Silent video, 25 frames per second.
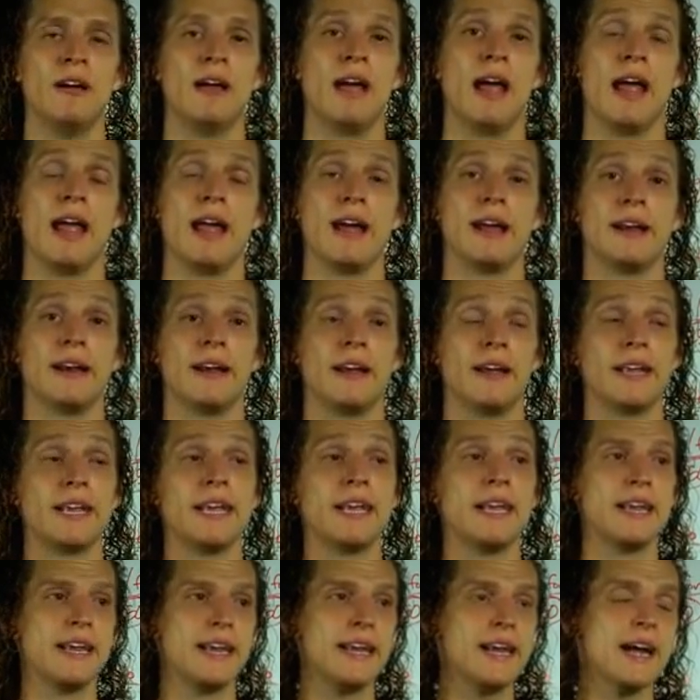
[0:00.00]
And
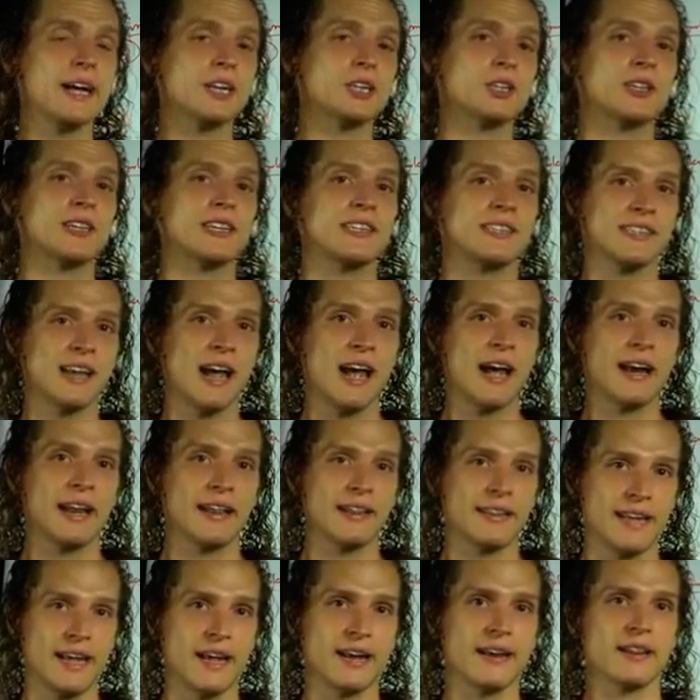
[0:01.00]
he actually said
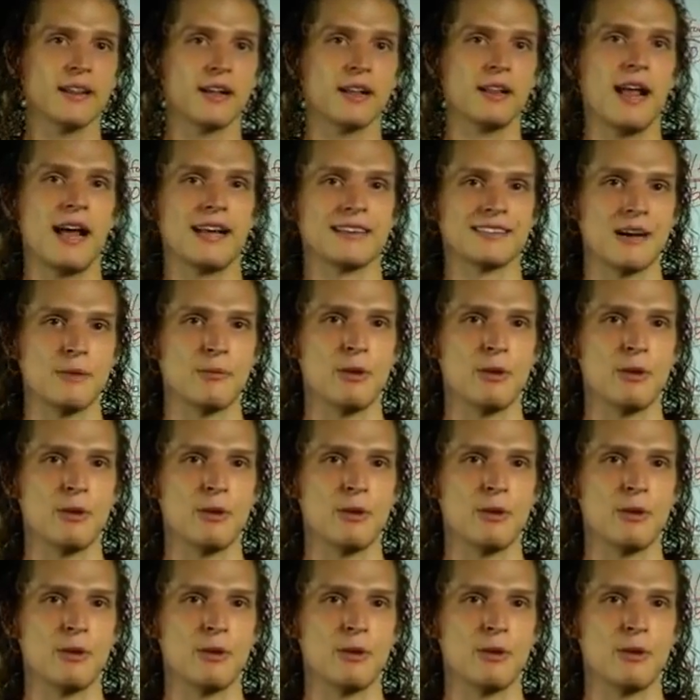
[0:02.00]
at the end of the class,